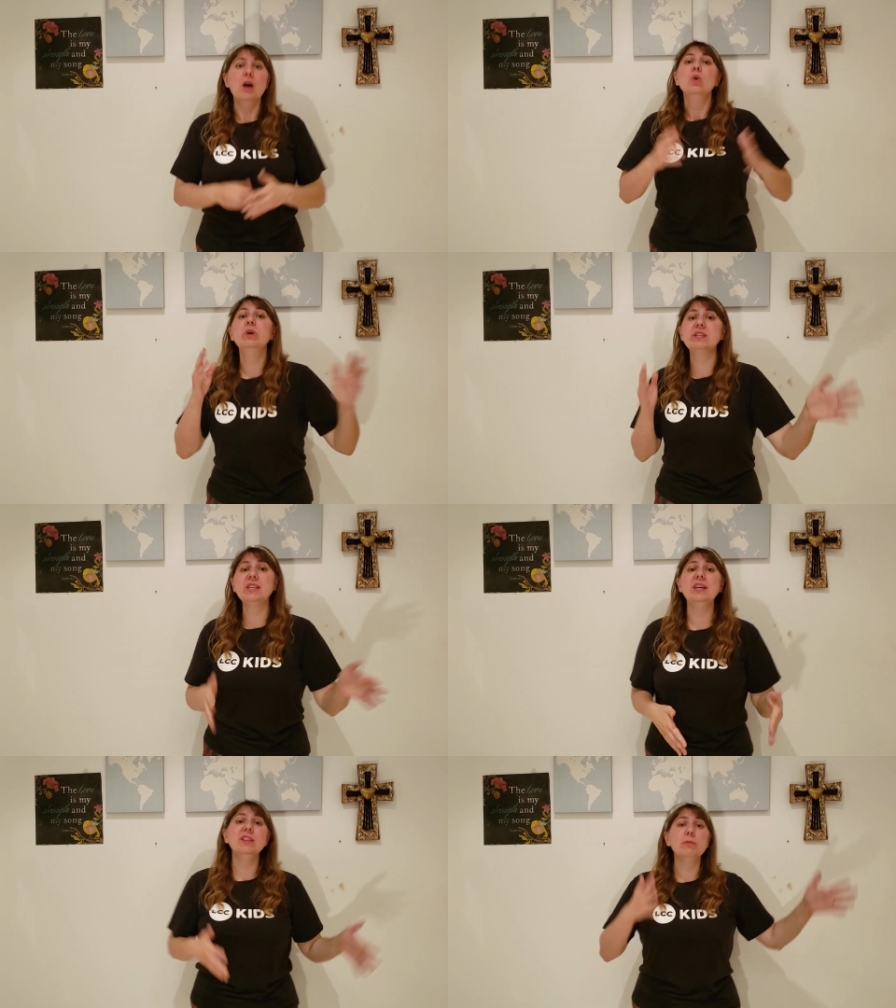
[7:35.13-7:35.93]
We
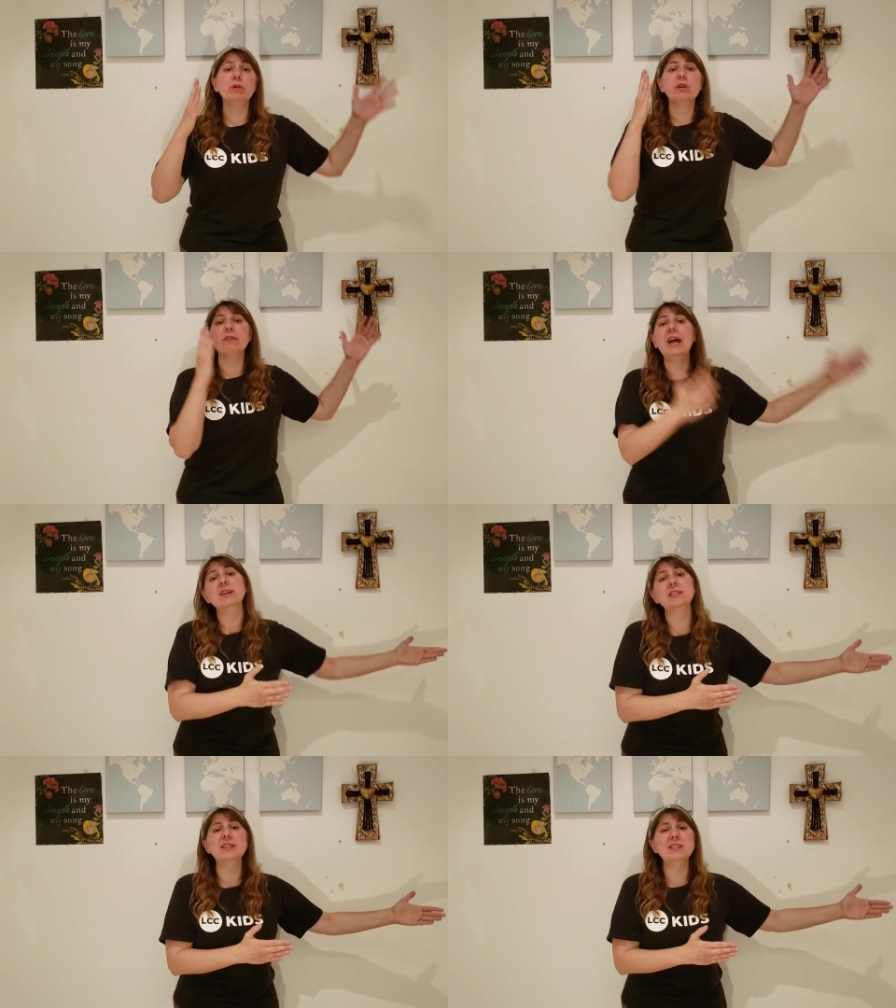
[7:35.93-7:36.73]
see in the book of
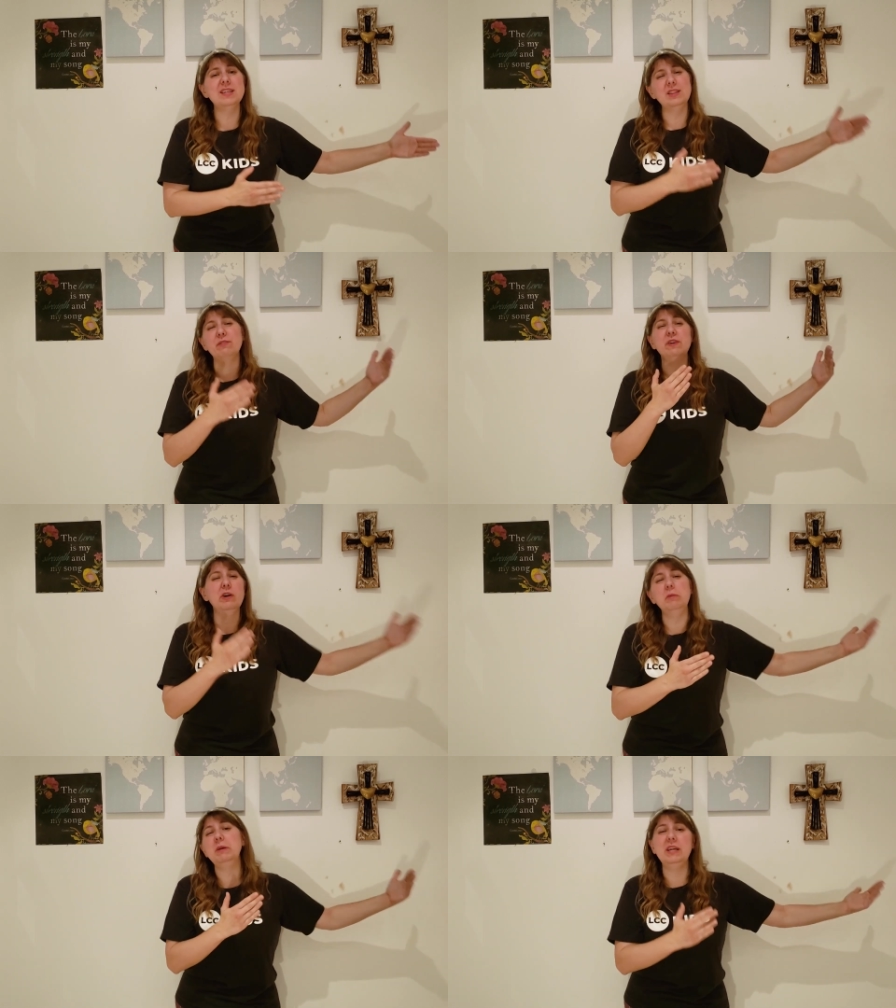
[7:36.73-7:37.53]
Exodus at the
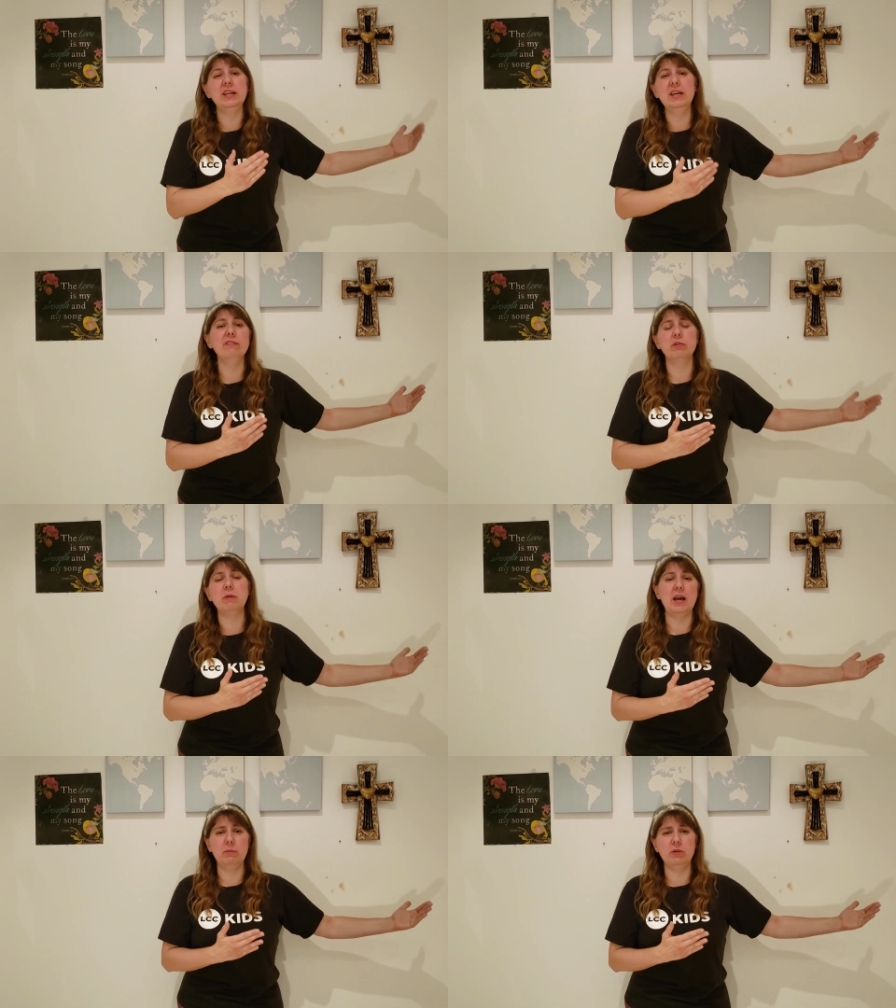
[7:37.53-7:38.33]
very beginning of the
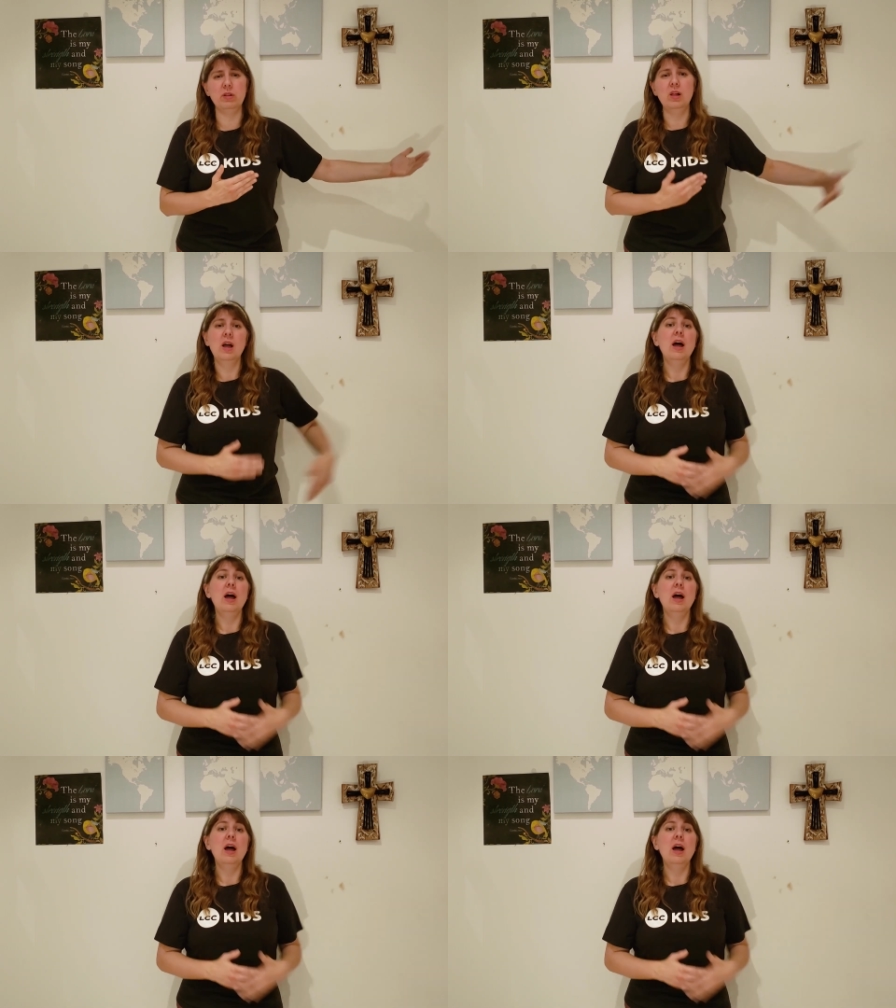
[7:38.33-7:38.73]
Bible